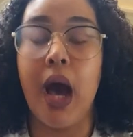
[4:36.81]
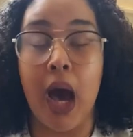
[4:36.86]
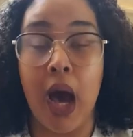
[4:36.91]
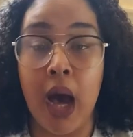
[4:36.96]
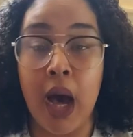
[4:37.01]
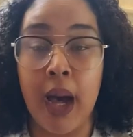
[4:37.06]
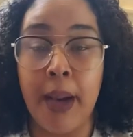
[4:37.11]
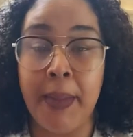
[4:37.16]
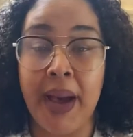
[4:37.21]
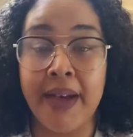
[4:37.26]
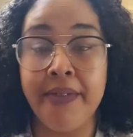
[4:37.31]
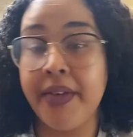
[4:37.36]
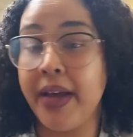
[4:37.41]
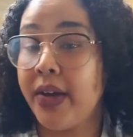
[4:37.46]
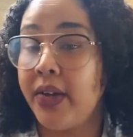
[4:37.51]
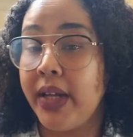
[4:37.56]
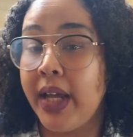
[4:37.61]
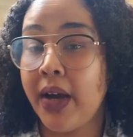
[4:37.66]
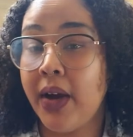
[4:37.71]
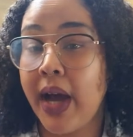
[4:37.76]
I
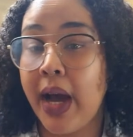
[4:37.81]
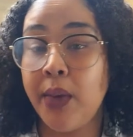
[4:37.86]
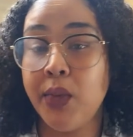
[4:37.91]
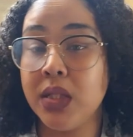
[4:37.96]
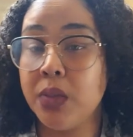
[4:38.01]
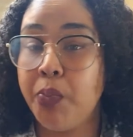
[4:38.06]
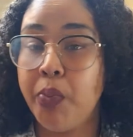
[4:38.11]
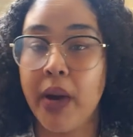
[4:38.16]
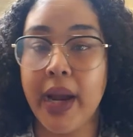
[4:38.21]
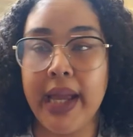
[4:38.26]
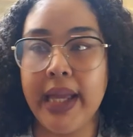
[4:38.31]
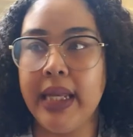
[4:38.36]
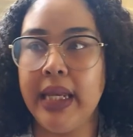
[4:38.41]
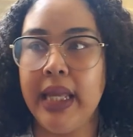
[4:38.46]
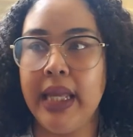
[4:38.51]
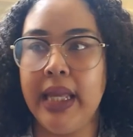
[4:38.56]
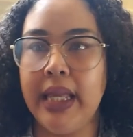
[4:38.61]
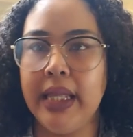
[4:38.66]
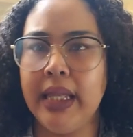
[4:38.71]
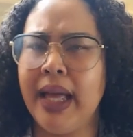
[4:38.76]
found out I was
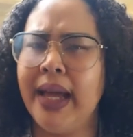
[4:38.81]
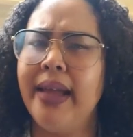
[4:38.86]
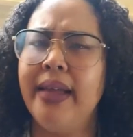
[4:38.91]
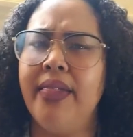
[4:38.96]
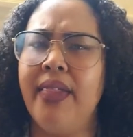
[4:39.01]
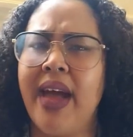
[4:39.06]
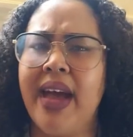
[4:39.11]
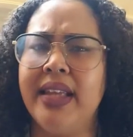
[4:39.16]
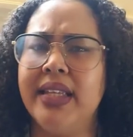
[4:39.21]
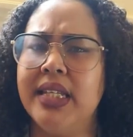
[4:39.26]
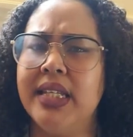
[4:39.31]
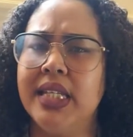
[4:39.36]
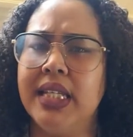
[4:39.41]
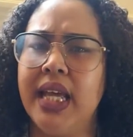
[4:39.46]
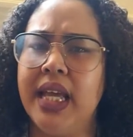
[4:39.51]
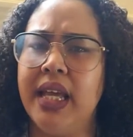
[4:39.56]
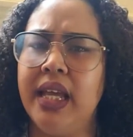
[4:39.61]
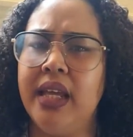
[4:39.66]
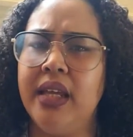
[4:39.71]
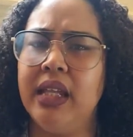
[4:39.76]
pregnant like that
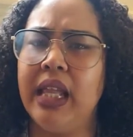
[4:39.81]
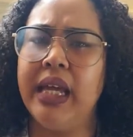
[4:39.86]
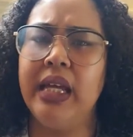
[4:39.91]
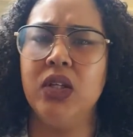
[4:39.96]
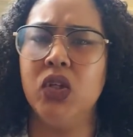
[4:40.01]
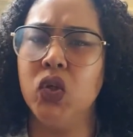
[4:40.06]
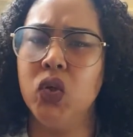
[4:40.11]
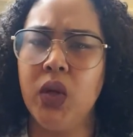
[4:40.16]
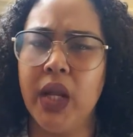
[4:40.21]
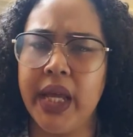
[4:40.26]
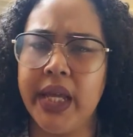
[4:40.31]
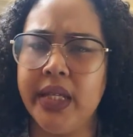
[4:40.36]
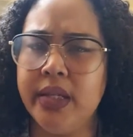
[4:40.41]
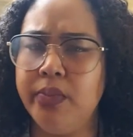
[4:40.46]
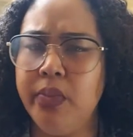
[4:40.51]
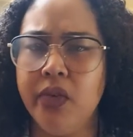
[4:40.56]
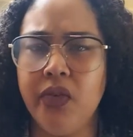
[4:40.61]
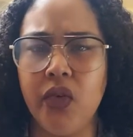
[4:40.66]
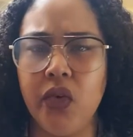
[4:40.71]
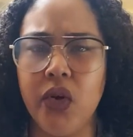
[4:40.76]
same, like 2 days
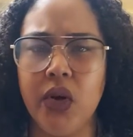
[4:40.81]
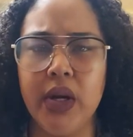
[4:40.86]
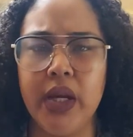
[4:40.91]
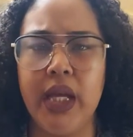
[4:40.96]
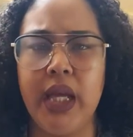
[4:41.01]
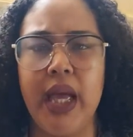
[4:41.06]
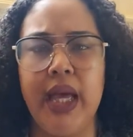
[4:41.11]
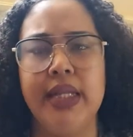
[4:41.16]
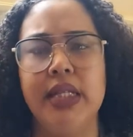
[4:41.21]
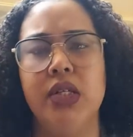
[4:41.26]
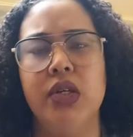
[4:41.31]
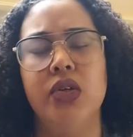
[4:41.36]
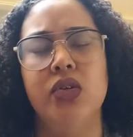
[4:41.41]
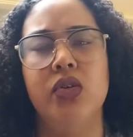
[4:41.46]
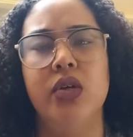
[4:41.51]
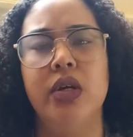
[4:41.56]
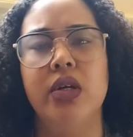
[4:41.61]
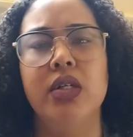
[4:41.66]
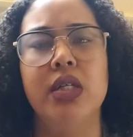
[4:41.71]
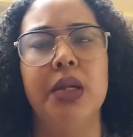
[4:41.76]
before he had
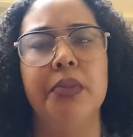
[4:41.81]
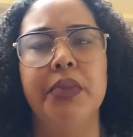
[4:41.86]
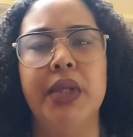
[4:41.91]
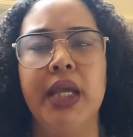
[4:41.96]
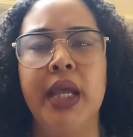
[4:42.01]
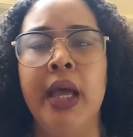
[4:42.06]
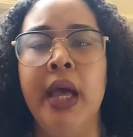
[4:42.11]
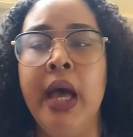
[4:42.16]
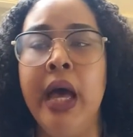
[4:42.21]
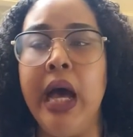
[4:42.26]
surgery or something.